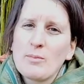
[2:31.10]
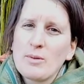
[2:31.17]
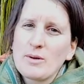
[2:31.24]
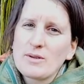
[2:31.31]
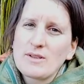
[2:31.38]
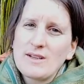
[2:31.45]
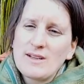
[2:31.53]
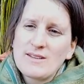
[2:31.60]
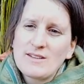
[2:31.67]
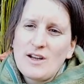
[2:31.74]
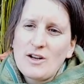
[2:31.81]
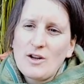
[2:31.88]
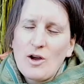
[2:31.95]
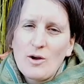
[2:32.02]
but it's
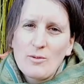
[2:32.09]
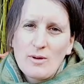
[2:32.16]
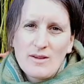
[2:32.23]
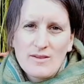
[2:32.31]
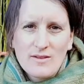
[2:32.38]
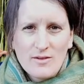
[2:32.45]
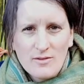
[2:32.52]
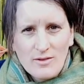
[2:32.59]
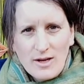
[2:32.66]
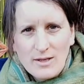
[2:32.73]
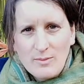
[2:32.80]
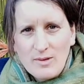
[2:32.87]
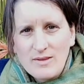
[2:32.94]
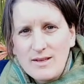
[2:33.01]
not always
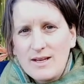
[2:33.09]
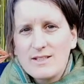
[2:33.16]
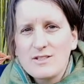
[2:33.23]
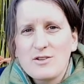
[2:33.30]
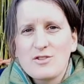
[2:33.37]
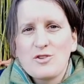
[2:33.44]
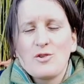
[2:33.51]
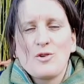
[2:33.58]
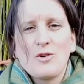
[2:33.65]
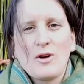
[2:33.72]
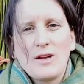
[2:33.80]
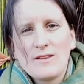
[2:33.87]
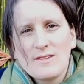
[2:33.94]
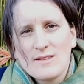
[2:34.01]
right beside your
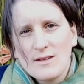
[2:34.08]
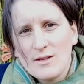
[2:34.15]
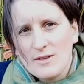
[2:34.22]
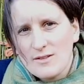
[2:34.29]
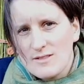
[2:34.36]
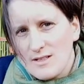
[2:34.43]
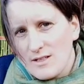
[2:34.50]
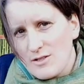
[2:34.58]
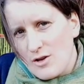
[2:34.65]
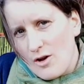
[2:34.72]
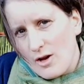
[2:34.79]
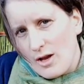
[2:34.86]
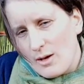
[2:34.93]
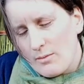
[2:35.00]
door. It's you're still
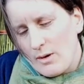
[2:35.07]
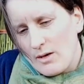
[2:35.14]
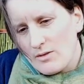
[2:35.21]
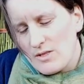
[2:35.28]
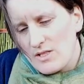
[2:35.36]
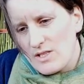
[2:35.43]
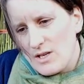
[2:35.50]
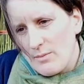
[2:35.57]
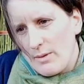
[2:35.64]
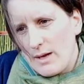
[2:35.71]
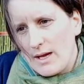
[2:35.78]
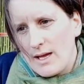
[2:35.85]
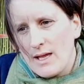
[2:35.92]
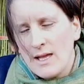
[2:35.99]
talking about
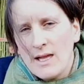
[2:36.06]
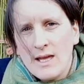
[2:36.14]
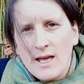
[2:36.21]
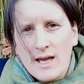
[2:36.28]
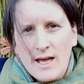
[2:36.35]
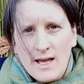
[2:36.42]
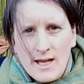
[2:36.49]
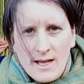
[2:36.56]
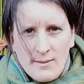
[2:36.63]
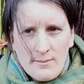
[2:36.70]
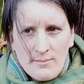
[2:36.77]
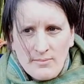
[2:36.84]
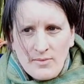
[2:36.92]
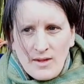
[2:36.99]
shipping,
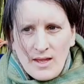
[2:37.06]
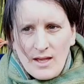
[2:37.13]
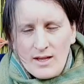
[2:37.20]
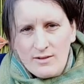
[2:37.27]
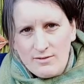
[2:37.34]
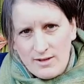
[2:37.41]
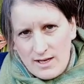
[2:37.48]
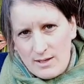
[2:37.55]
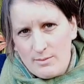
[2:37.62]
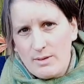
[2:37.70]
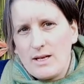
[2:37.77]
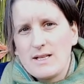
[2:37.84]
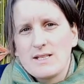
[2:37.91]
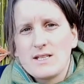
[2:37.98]
um,
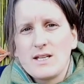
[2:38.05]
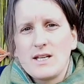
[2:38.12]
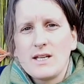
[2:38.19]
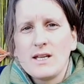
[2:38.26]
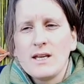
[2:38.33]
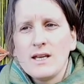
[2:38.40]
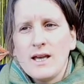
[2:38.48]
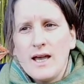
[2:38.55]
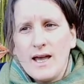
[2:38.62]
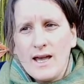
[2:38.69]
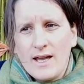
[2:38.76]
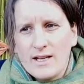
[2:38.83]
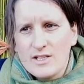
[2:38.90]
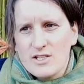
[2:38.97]
availability,
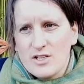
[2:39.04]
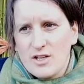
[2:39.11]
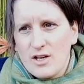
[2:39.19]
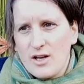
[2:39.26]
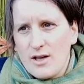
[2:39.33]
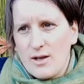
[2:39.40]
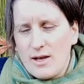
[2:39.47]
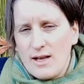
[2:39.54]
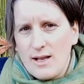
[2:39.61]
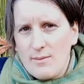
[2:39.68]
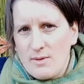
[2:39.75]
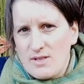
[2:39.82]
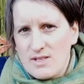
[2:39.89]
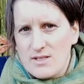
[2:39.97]
and a
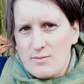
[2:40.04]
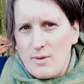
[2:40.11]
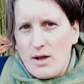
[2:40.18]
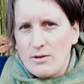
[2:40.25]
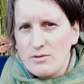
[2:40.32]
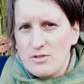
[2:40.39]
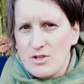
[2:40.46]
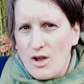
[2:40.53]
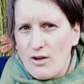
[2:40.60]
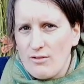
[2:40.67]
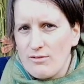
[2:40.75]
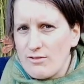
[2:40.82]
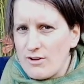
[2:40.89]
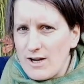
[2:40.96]
limited amount
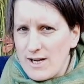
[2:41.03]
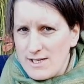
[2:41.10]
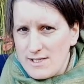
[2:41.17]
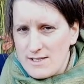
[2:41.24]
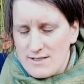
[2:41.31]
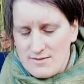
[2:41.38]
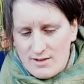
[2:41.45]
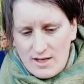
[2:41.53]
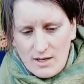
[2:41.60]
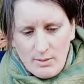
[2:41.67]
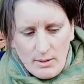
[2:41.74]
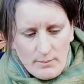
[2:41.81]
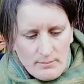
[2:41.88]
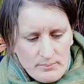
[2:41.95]
of varieties
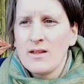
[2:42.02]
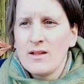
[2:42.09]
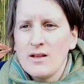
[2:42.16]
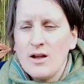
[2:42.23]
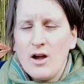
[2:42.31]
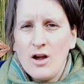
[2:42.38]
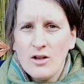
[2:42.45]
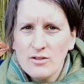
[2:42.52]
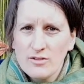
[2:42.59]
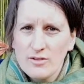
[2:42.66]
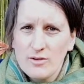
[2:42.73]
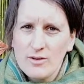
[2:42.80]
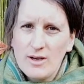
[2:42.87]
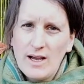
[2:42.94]
available.
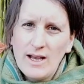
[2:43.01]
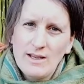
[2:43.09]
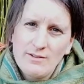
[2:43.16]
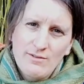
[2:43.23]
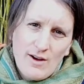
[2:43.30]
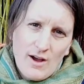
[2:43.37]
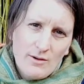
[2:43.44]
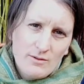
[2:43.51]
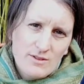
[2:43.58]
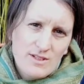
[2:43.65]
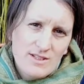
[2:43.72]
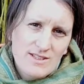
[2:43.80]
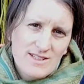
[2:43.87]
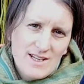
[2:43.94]
Also, I
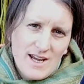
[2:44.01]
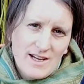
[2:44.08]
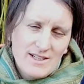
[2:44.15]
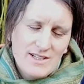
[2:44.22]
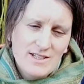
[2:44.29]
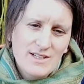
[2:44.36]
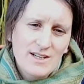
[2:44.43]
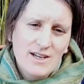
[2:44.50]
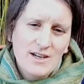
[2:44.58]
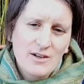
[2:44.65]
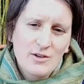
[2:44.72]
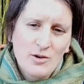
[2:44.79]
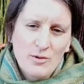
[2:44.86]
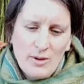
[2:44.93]
found that
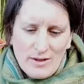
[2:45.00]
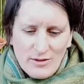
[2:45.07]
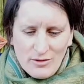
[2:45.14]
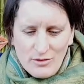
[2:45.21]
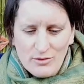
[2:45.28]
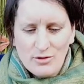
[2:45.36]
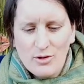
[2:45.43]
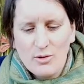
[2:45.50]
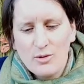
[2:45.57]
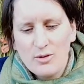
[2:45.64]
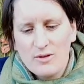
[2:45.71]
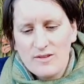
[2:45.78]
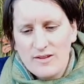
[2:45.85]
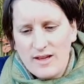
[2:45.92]
going through the
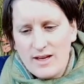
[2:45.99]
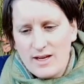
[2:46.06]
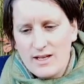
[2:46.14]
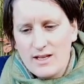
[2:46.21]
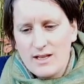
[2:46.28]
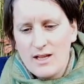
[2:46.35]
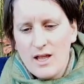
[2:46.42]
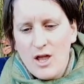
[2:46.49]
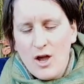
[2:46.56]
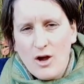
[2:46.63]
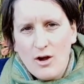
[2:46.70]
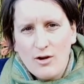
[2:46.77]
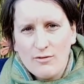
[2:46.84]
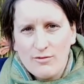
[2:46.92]
whole cycle
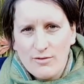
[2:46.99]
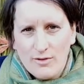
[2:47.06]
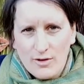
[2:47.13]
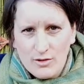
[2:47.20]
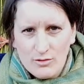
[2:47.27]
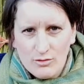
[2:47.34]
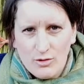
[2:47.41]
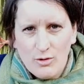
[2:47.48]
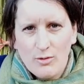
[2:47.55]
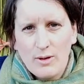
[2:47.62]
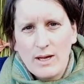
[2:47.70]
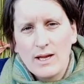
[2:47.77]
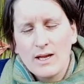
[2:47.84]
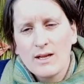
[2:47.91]
of
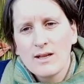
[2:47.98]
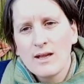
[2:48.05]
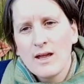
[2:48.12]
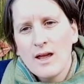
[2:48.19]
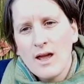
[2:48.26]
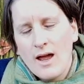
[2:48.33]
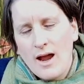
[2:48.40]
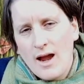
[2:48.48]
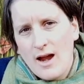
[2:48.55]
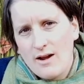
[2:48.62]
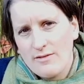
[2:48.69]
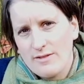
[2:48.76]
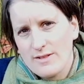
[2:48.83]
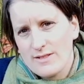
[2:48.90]
growing,
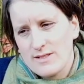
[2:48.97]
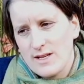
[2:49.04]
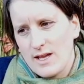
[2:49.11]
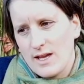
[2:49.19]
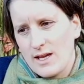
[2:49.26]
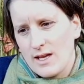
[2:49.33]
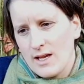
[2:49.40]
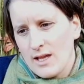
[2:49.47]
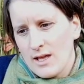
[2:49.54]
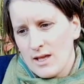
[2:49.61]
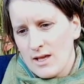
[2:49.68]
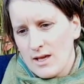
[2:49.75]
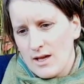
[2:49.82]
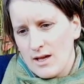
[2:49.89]
harvesting,
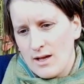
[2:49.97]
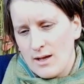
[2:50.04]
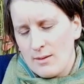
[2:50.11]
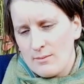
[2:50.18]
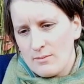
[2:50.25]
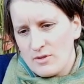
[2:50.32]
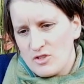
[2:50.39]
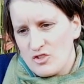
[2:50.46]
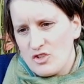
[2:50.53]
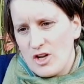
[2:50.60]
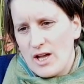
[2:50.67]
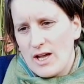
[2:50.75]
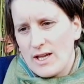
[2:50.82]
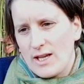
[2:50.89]
um,
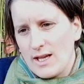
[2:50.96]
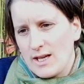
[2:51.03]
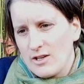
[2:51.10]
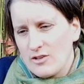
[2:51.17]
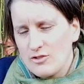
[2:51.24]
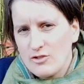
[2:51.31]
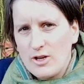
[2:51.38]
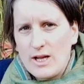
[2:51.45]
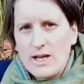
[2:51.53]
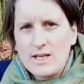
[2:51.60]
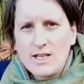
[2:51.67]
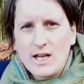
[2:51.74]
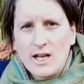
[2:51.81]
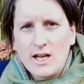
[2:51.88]
drying,
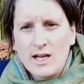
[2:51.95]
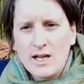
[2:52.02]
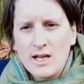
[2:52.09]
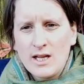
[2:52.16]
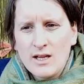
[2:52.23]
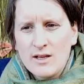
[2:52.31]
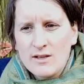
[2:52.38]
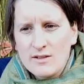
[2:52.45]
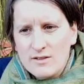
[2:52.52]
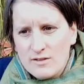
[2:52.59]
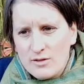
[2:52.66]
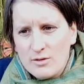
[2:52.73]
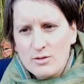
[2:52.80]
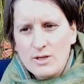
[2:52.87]
grading,
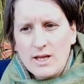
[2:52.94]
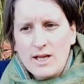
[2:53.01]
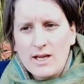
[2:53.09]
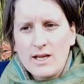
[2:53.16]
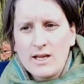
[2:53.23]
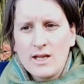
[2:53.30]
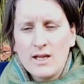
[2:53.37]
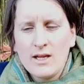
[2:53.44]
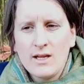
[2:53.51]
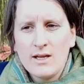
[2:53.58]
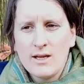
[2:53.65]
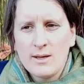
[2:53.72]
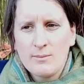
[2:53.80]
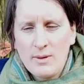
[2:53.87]
soaking,
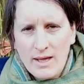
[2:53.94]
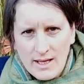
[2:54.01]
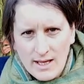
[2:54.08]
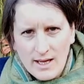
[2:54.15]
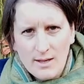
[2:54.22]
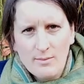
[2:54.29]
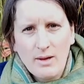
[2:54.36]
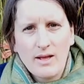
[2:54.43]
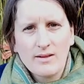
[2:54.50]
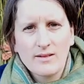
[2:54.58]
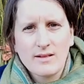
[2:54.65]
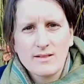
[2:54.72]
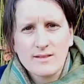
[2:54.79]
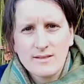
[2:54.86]
making a
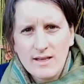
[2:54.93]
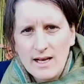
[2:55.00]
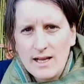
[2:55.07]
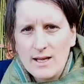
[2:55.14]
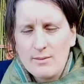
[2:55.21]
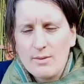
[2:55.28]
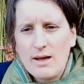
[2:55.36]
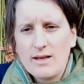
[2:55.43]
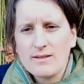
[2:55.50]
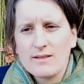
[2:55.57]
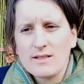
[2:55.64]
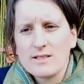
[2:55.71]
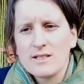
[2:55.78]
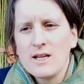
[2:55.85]
basket, selling a
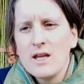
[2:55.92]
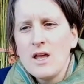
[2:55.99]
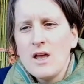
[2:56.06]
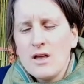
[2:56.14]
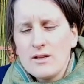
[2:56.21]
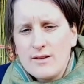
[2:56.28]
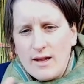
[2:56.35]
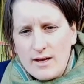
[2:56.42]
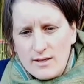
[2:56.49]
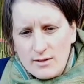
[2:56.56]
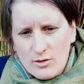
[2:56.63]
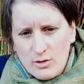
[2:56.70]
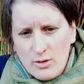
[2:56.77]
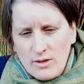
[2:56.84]
basket, that
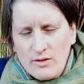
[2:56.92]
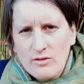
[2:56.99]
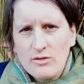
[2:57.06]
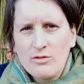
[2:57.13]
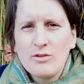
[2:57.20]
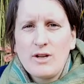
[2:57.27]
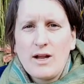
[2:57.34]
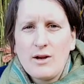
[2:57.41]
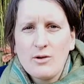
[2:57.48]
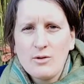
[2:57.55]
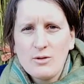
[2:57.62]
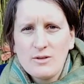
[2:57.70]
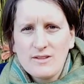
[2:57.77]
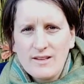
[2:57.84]
going through that
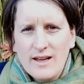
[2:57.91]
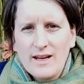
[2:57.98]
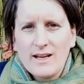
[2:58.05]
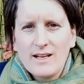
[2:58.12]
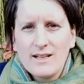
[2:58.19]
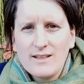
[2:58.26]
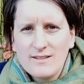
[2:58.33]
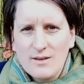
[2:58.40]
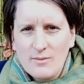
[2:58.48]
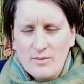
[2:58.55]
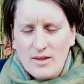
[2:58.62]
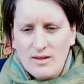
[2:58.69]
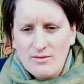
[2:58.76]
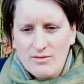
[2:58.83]
whole cycle is
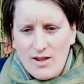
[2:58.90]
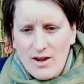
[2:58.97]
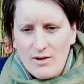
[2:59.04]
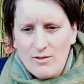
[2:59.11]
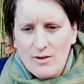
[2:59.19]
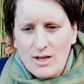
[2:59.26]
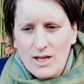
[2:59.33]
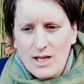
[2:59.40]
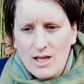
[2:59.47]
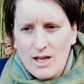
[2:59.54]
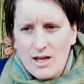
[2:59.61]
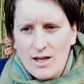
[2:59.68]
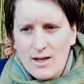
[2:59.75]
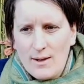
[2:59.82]
something
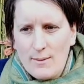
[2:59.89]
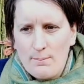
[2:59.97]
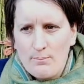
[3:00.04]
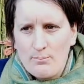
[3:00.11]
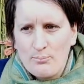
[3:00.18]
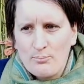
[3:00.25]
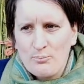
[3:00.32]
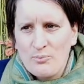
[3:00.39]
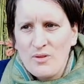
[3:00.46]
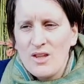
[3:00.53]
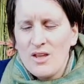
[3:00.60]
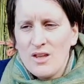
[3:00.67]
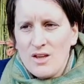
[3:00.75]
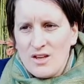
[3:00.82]
very um,
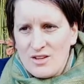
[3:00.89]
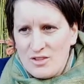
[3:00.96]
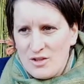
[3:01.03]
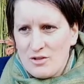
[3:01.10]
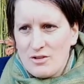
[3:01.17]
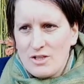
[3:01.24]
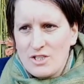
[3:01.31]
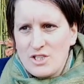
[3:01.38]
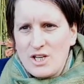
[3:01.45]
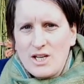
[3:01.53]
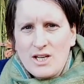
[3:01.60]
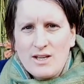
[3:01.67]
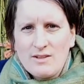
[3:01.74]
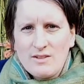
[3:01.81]

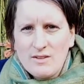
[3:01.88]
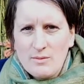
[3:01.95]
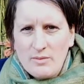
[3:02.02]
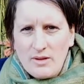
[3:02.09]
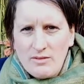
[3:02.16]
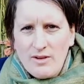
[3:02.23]
nourishing and something